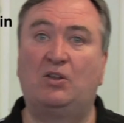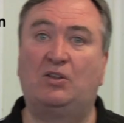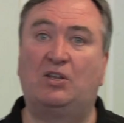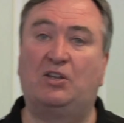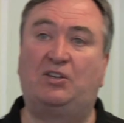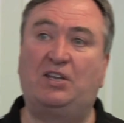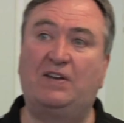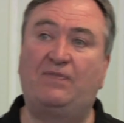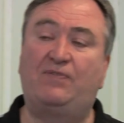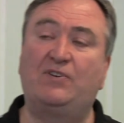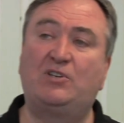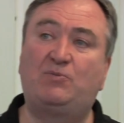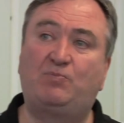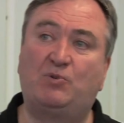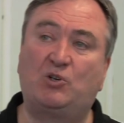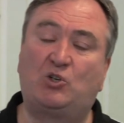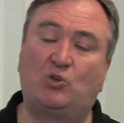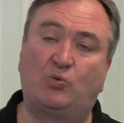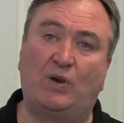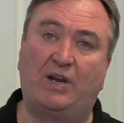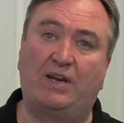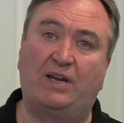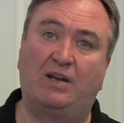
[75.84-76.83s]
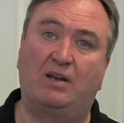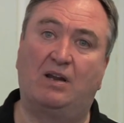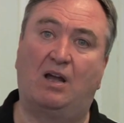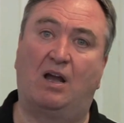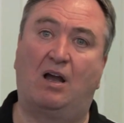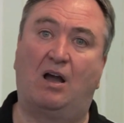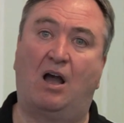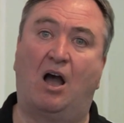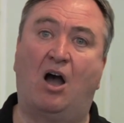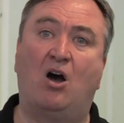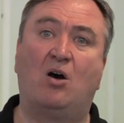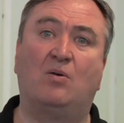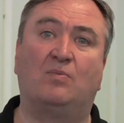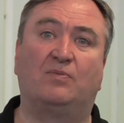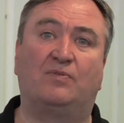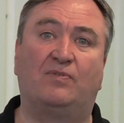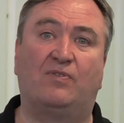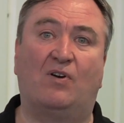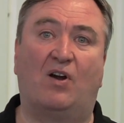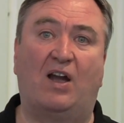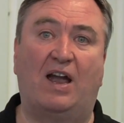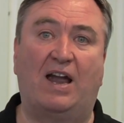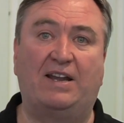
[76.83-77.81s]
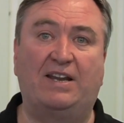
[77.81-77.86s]
The difference between armed
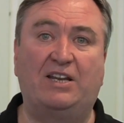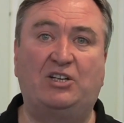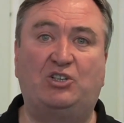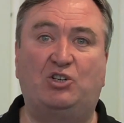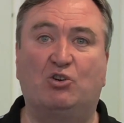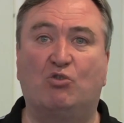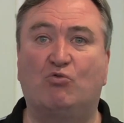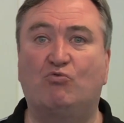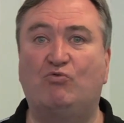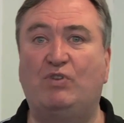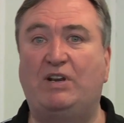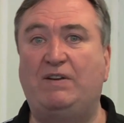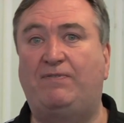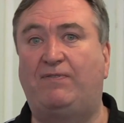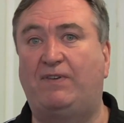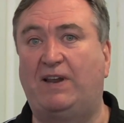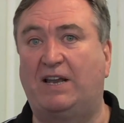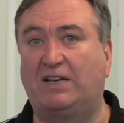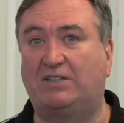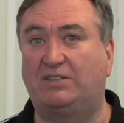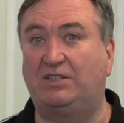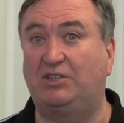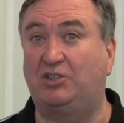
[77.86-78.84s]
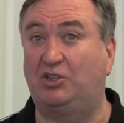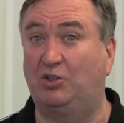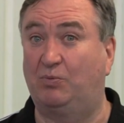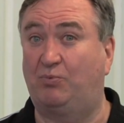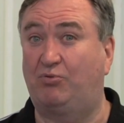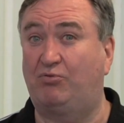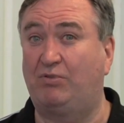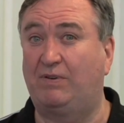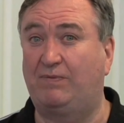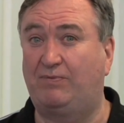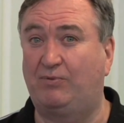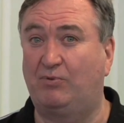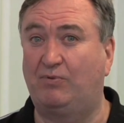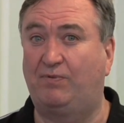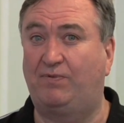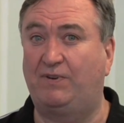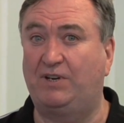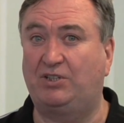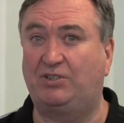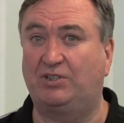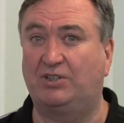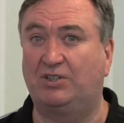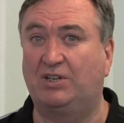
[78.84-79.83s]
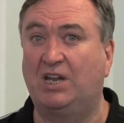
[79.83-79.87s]
fighting is your reflexes, your peripheral
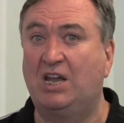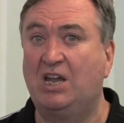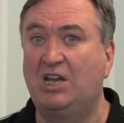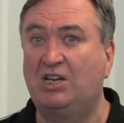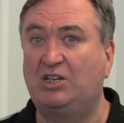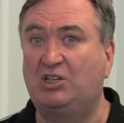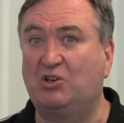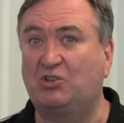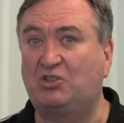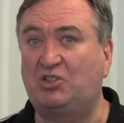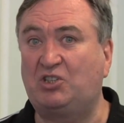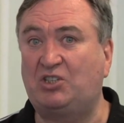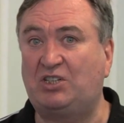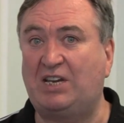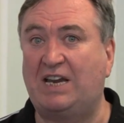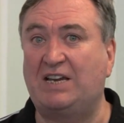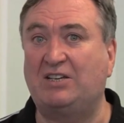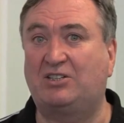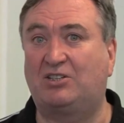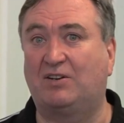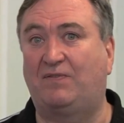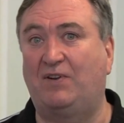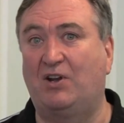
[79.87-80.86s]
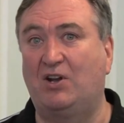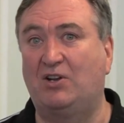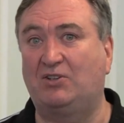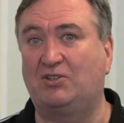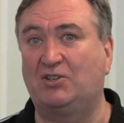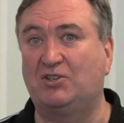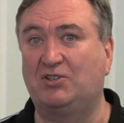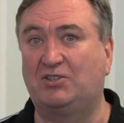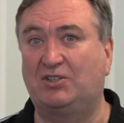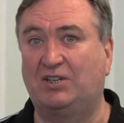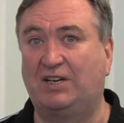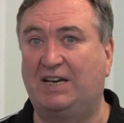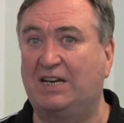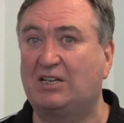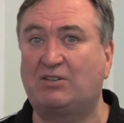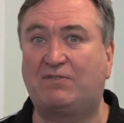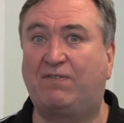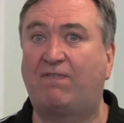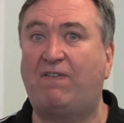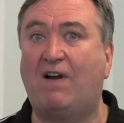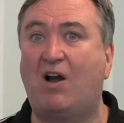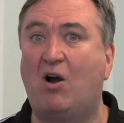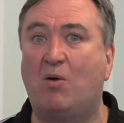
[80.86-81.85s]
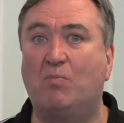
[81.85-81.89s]
vision, your sense of urgency is
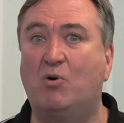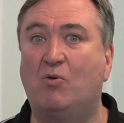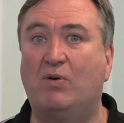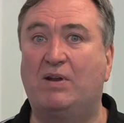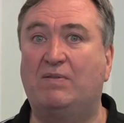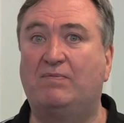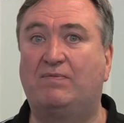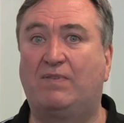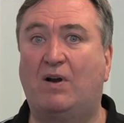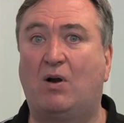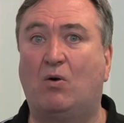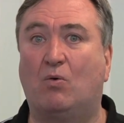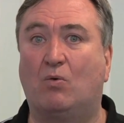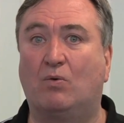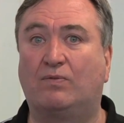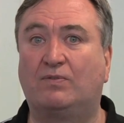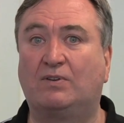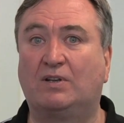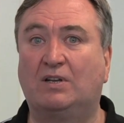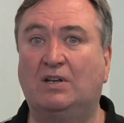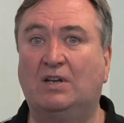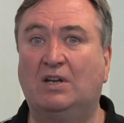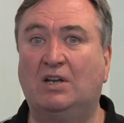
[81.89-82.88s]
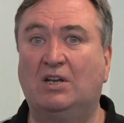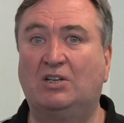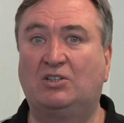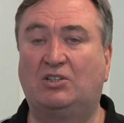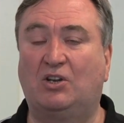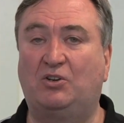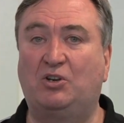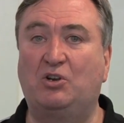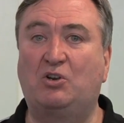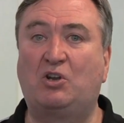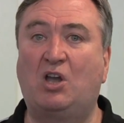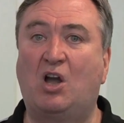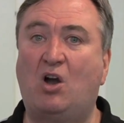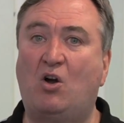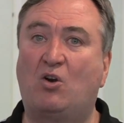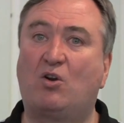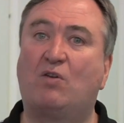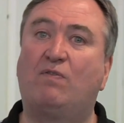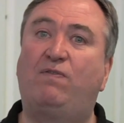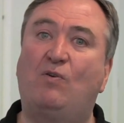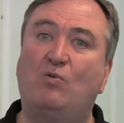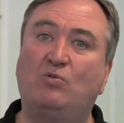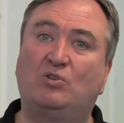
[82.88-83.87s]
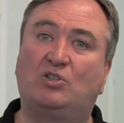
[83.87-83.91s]
far more involved. So you can't
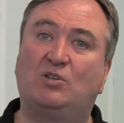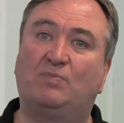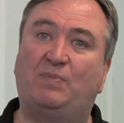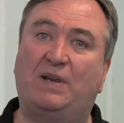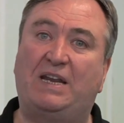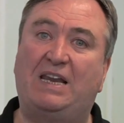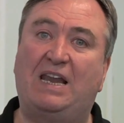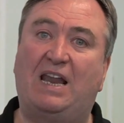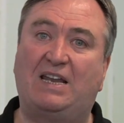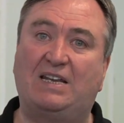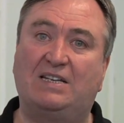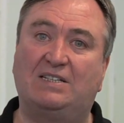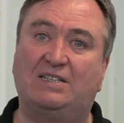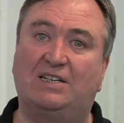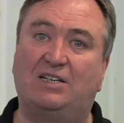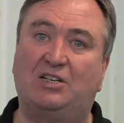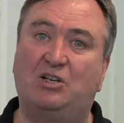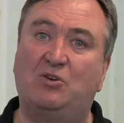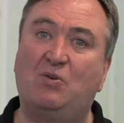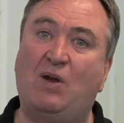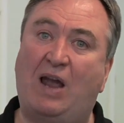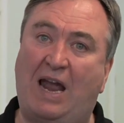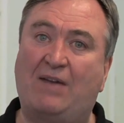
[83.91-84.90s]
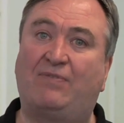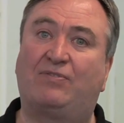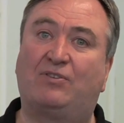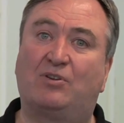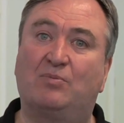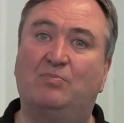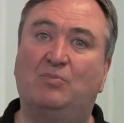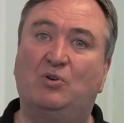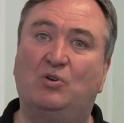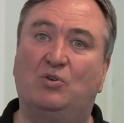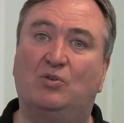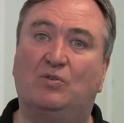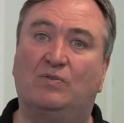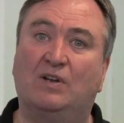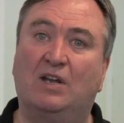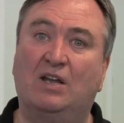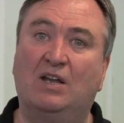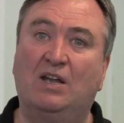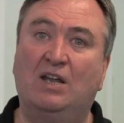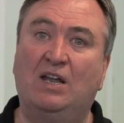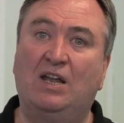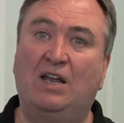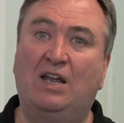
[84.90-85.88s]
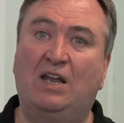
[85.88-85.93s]
afford to be lazy, you have to move.
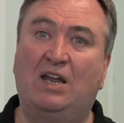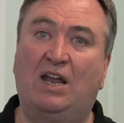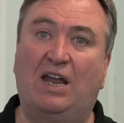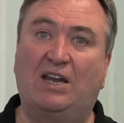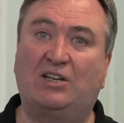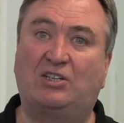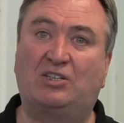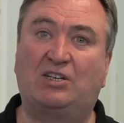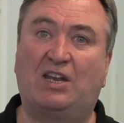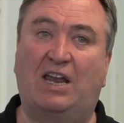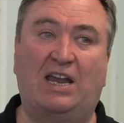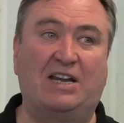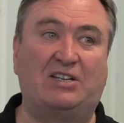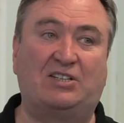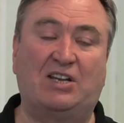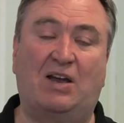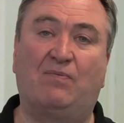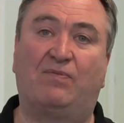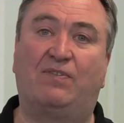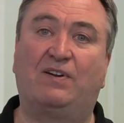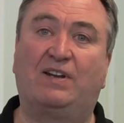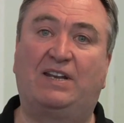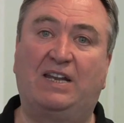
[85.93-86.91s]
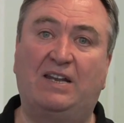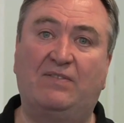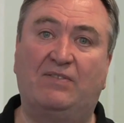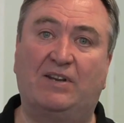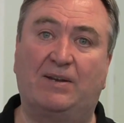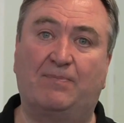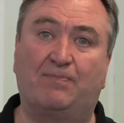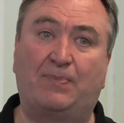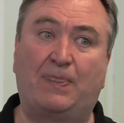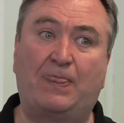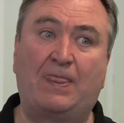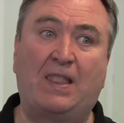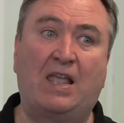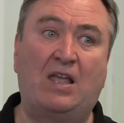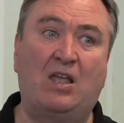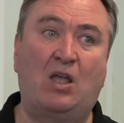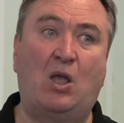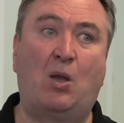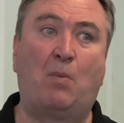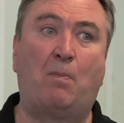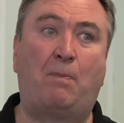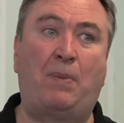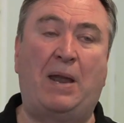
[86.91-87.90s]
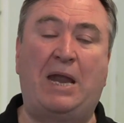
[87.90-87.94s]
It's unforgiving.
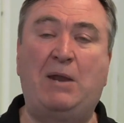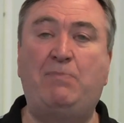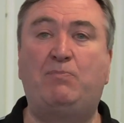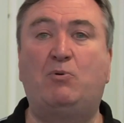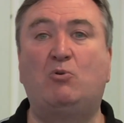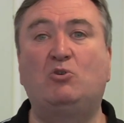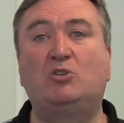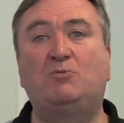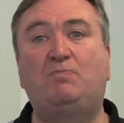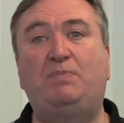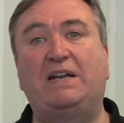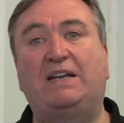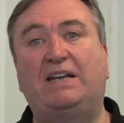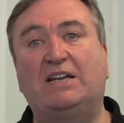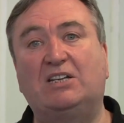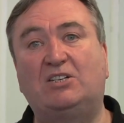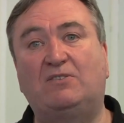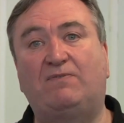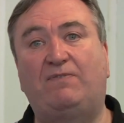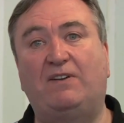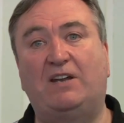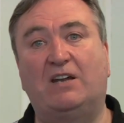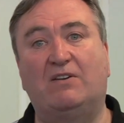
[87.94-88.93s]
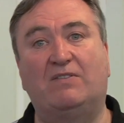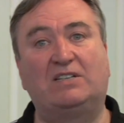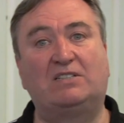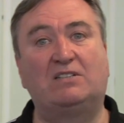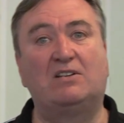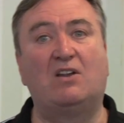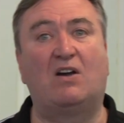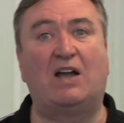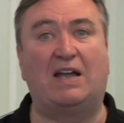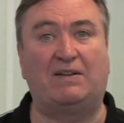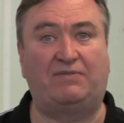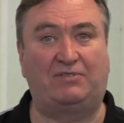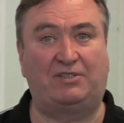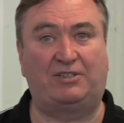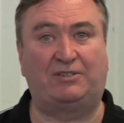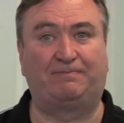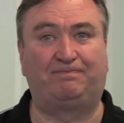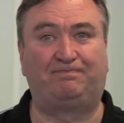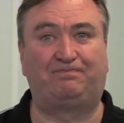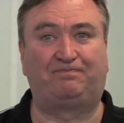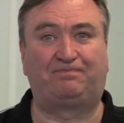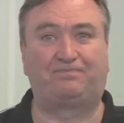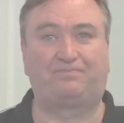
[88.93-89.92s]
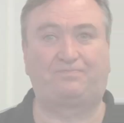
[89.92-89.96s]
People's biggest fear is knives.